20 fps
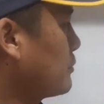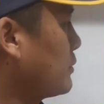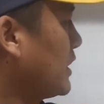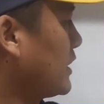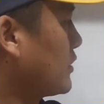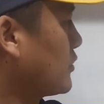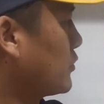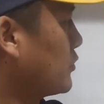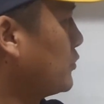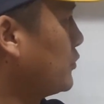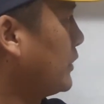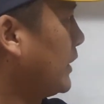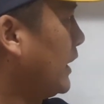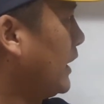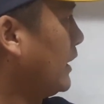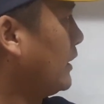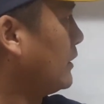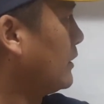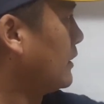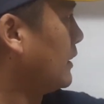plus 2,
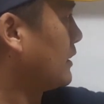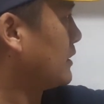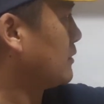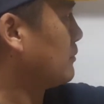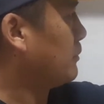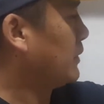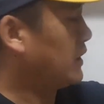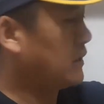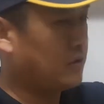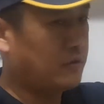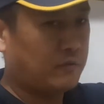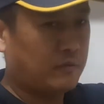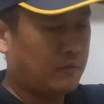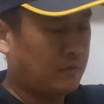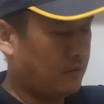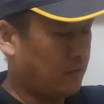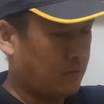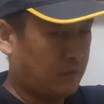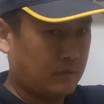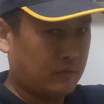8 doesn't match
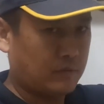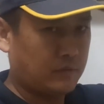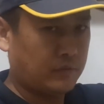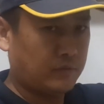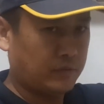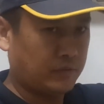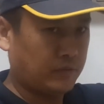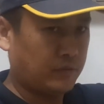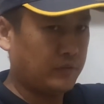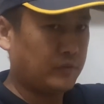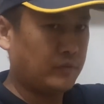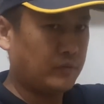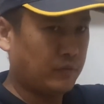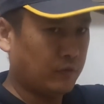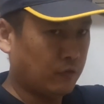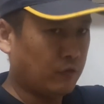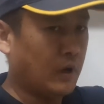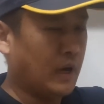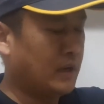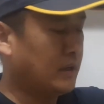
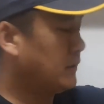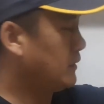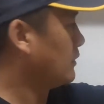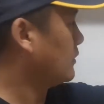1.